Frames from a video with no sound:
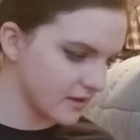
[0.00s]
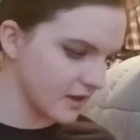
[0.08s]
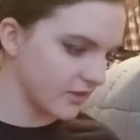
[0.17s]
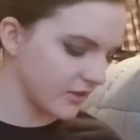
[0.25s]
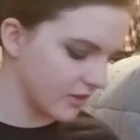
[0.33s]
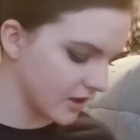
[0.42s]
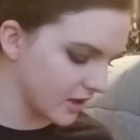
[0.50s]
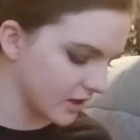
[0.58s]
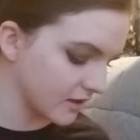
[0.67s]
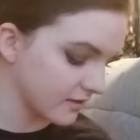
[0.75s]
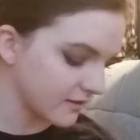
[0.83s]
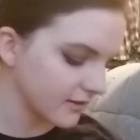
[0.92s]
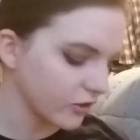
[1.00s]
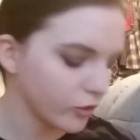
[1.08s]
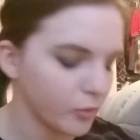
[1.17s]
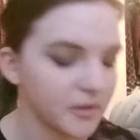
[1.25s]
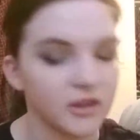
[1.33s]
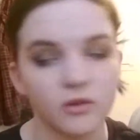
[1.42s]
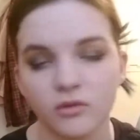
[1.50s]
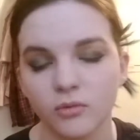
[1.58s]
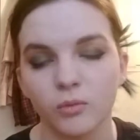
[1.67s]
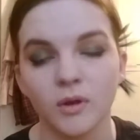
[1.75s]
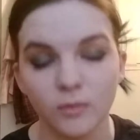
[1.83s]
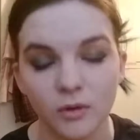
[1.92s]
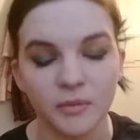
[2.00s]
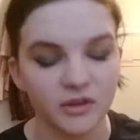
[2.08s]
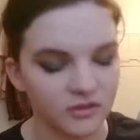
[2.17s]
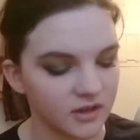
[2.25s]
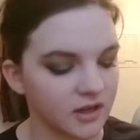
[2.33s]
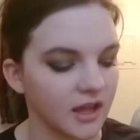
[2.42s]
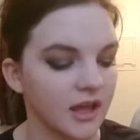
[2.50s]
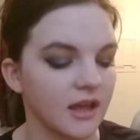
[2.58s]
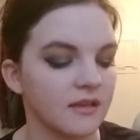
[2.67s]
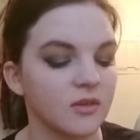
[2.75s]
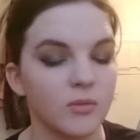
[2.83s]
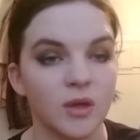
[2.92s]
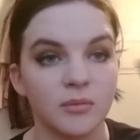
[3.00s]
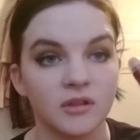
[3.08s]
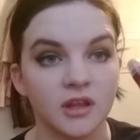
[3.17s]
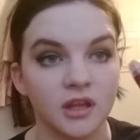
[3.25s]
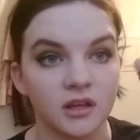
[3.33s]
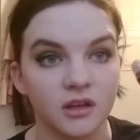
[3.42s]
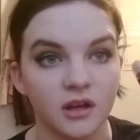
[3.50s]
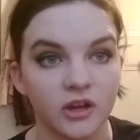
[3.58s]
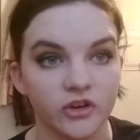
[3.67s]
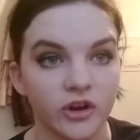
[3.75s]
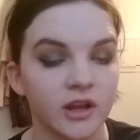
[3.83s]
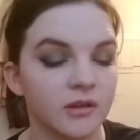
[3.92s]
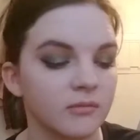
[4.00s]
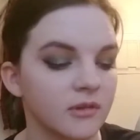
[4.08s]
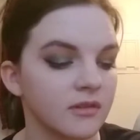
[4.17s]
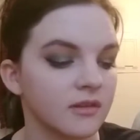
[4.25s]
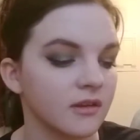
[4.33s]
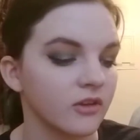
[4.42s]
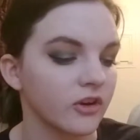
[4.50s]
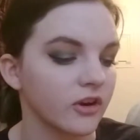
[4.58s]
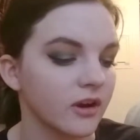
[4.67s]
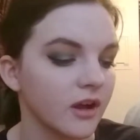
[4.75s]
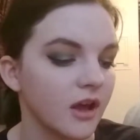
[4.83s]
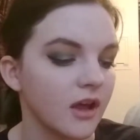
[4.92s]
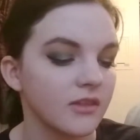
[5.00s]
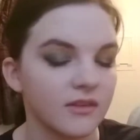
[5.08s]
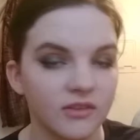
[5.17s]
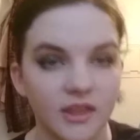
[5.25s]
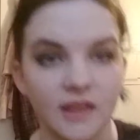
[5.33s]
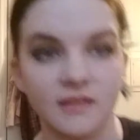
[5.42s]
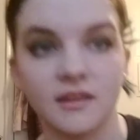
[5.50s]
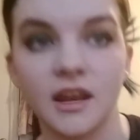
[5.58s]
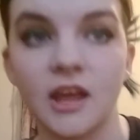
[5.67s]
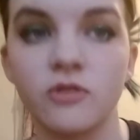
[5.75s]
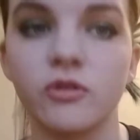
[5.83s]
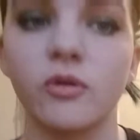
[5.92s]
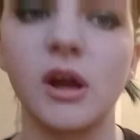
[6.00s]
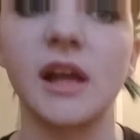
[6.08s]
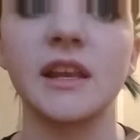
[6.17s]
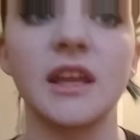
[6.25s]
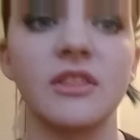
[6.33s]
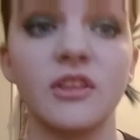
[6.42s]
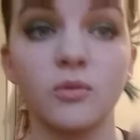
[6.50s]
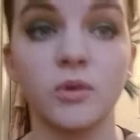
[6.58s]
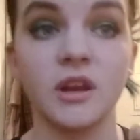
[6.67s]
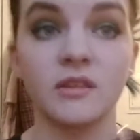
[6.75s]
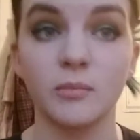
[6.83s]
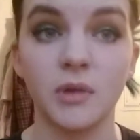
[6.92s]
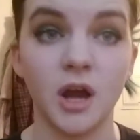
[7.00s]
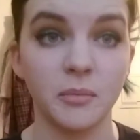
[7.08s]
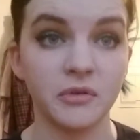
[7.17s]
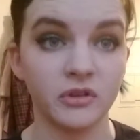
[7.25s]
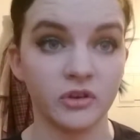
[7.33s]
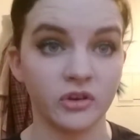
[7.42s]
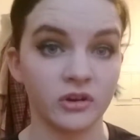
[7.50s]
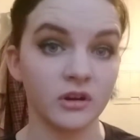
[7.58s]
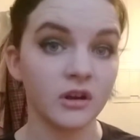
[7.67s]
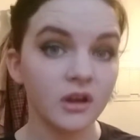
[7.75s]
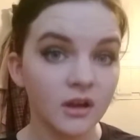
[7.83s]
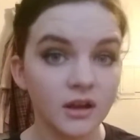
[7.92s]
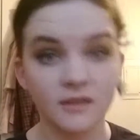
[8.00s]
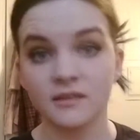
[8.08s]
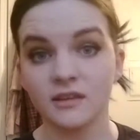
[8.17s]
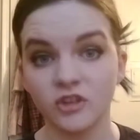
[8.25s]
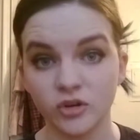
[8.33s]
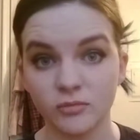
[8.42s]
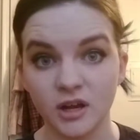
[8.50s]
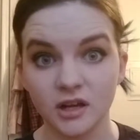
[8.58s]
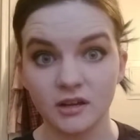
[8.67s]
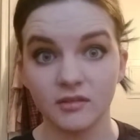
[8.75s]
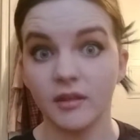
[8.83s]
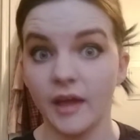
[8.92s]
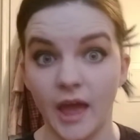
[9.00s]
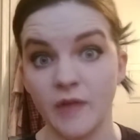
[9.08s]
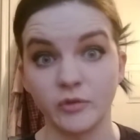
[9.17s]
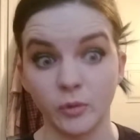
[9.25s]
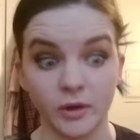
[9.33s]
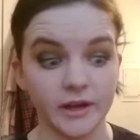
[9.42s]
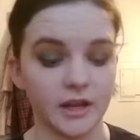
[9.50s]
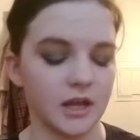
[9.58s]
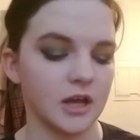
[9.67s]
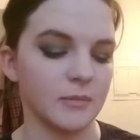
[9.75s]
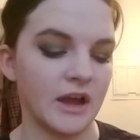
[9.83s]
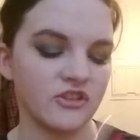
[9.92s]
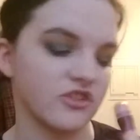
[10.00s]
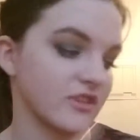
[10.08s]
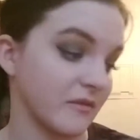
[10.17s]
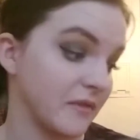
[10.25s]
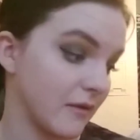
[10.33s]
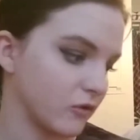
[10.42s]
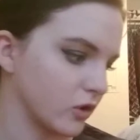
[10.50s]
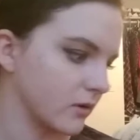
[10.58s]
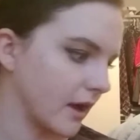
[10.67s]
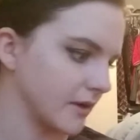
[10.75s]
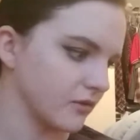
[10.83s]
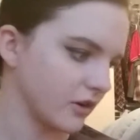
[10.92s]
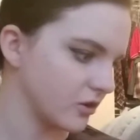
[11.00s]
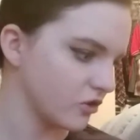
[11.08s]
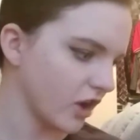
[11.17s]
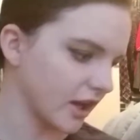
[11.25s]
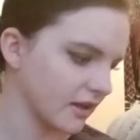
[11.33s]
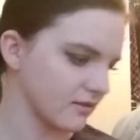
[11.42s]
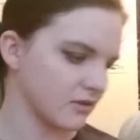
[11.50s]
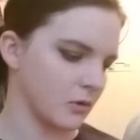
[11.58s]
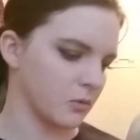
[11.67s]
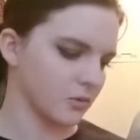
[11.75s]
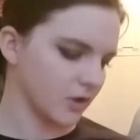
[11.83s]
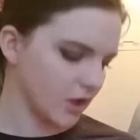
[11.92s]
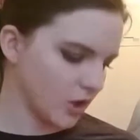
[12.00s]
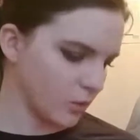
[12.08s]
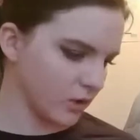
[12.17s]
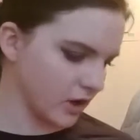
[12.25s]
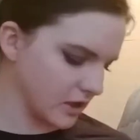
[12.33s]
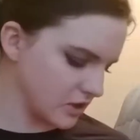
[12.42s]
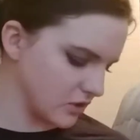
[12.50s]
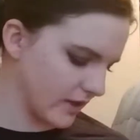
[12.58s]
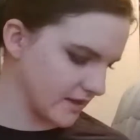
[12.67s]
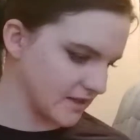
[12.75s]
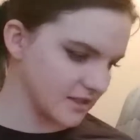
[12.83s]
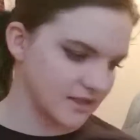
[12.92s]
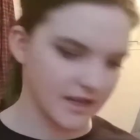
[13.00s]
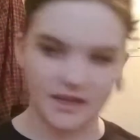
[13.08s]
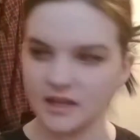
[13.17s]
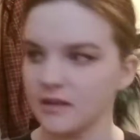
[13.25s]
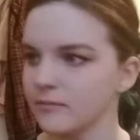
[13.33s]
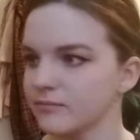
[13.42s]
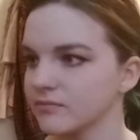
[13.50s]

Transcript: And then the concealer we will be using today is the Maybelline Under Eye Concealer. This is the Instant Age Rewind, and this one is a popular concealer among everyone. I just have never gotten around to trying it, so we're going to do that today.